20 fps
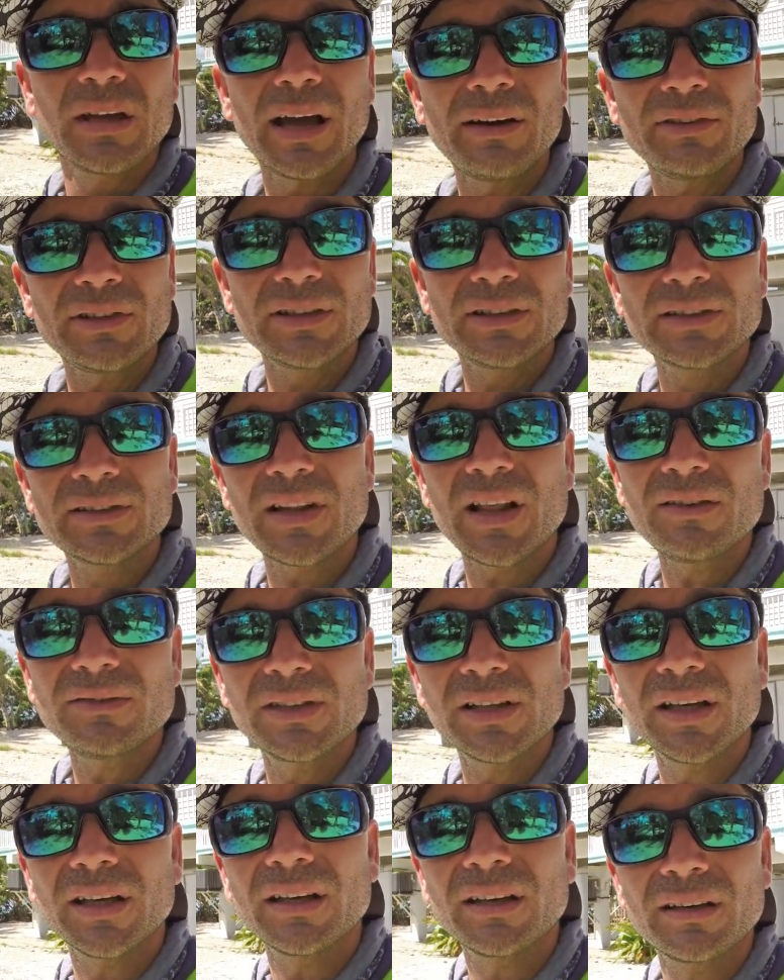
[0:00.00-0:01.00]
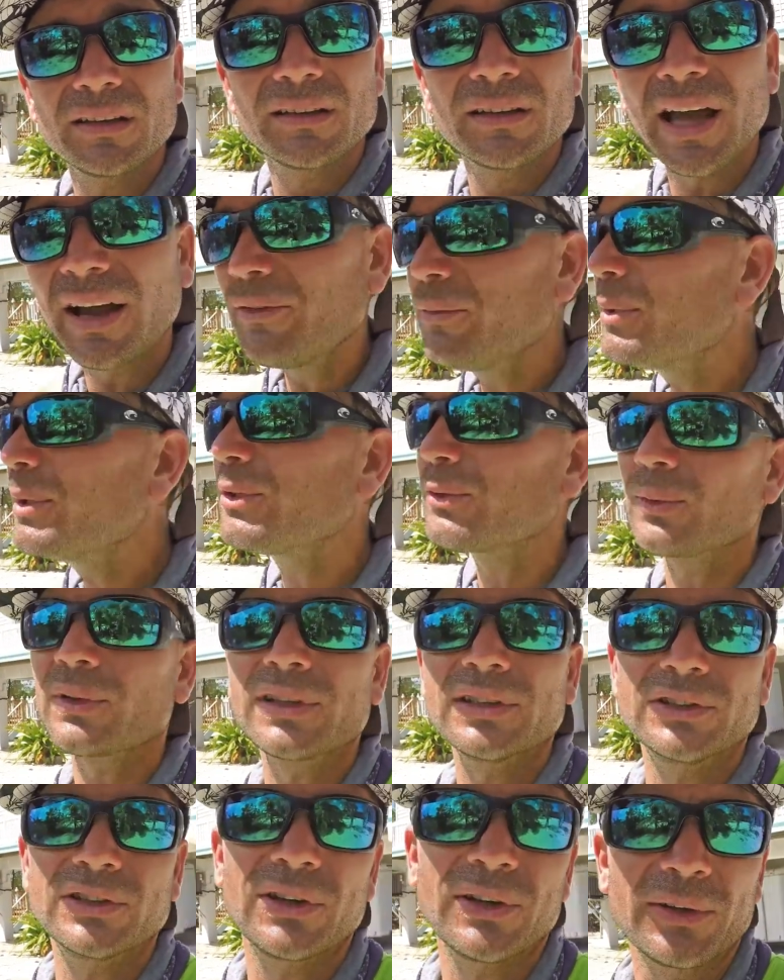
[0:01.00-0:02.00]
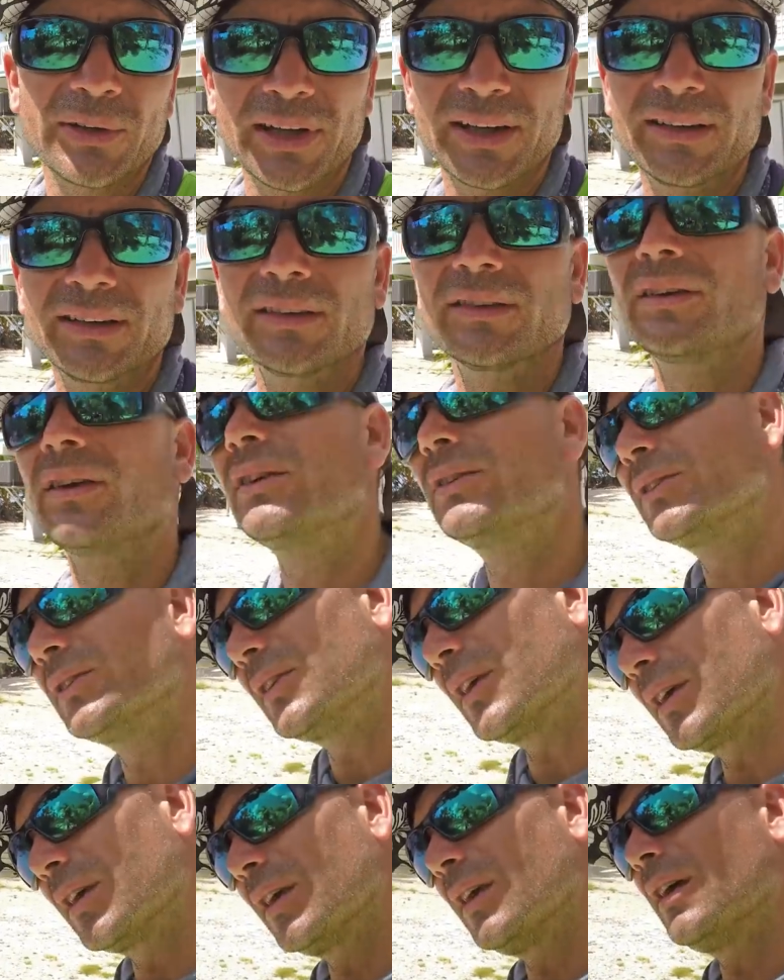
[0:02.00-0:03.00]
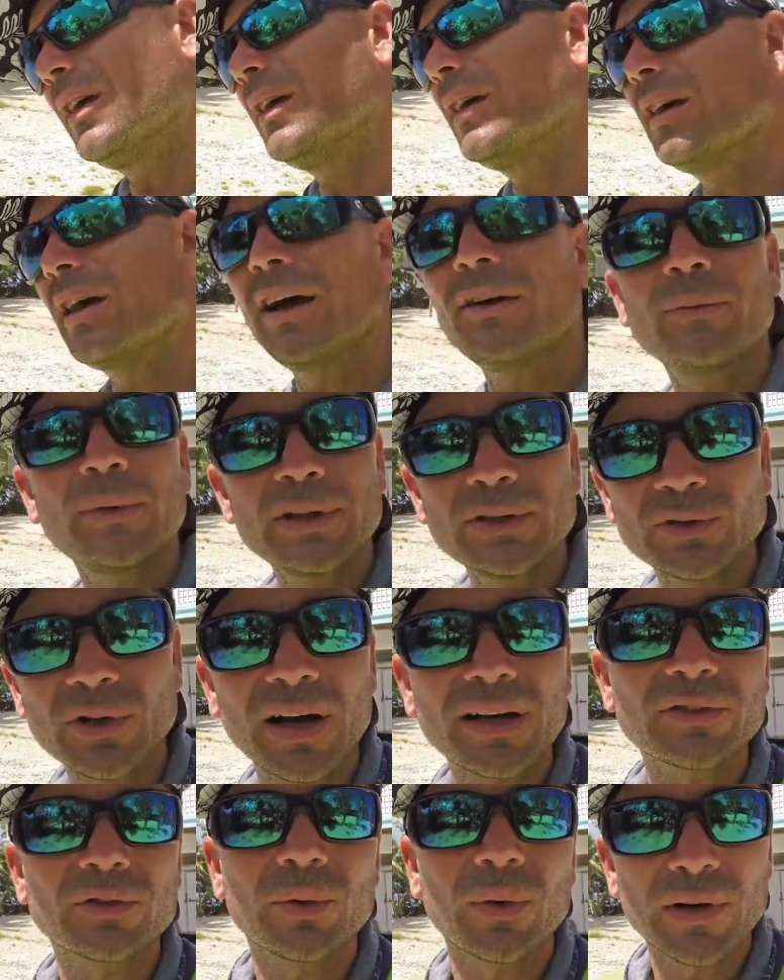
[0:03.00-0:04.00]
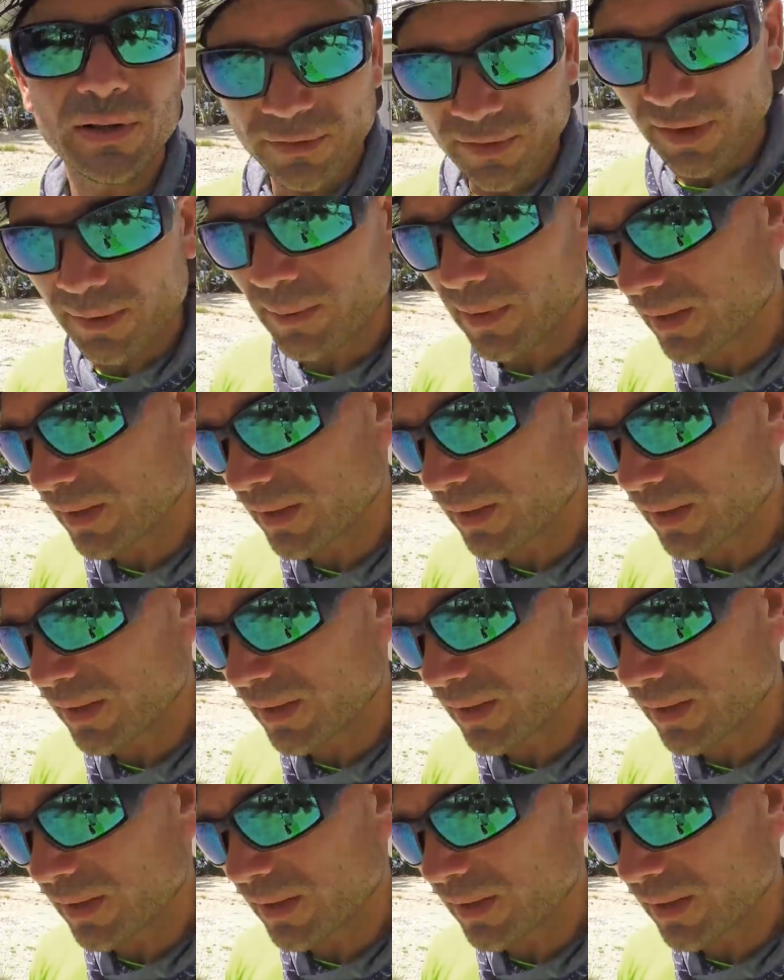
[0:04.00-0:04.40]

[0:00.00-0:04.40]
everything is lovely. Everybody's really chill down here. They're all just like, yeah. Everybody drives 25